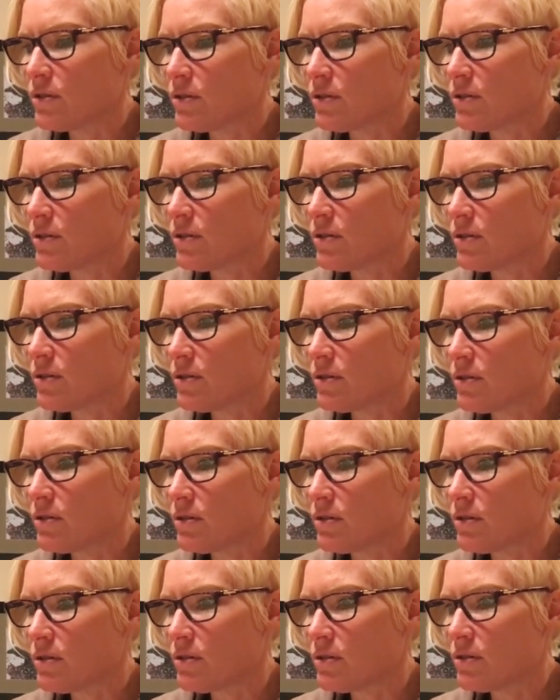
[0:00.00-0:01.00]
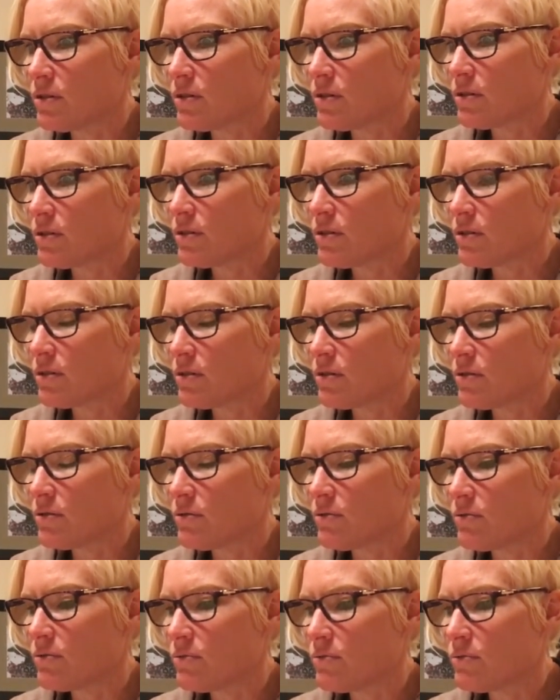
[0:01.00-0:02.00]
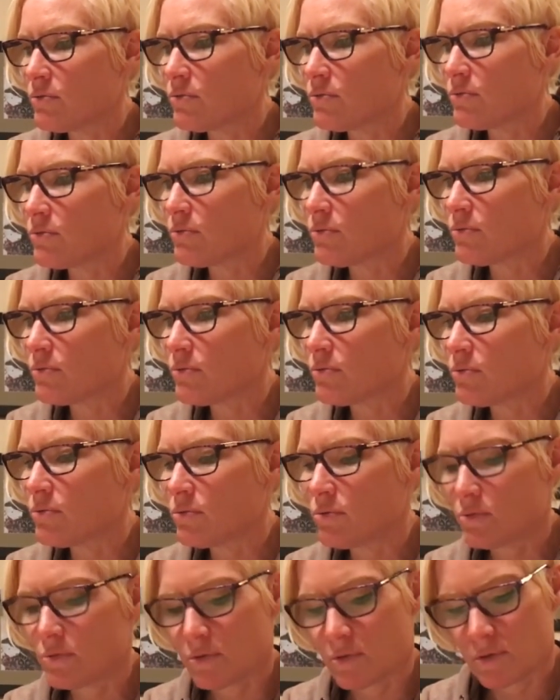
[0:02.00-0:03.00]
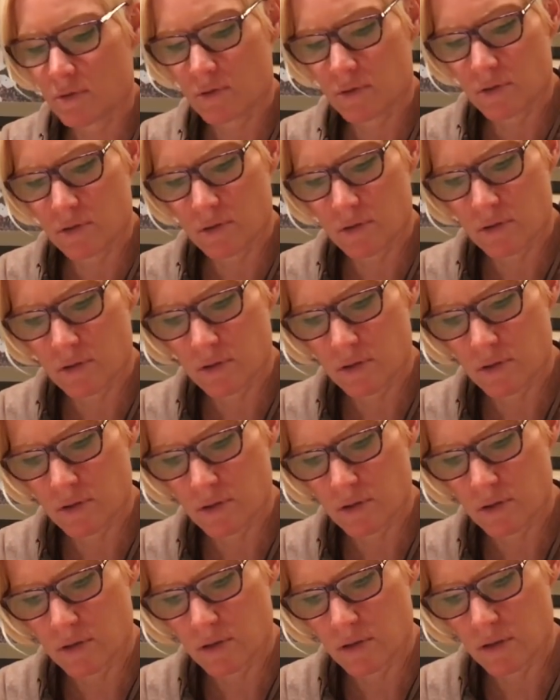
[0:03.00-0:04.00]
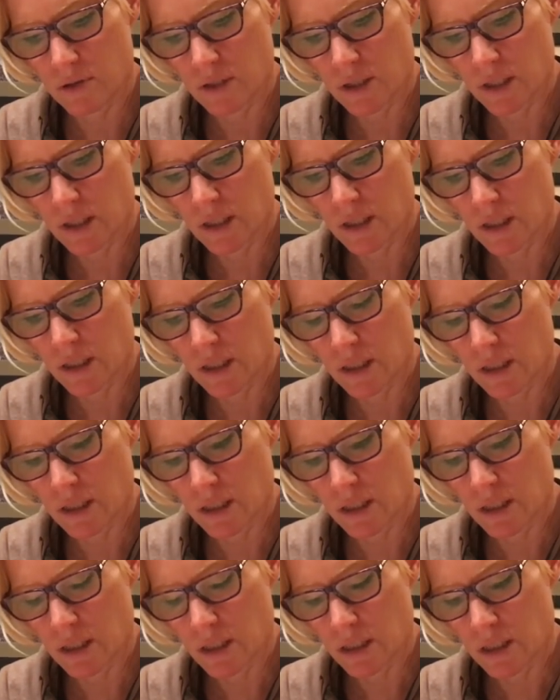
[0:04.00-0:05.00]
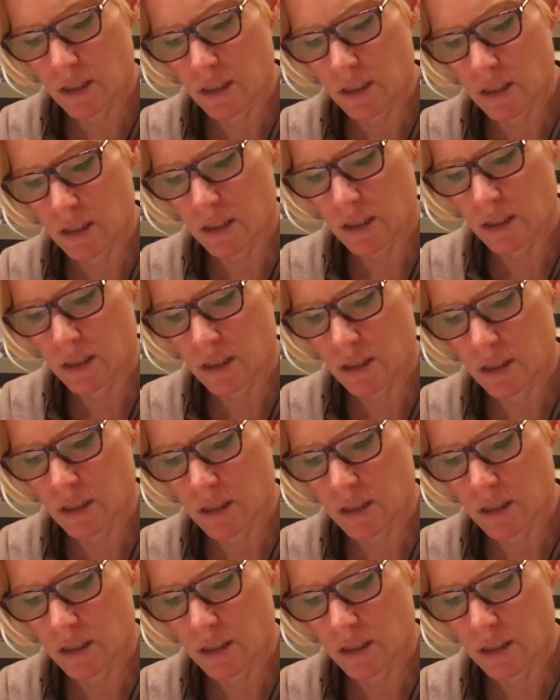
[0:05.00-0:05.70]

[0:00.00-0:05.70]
[no speech]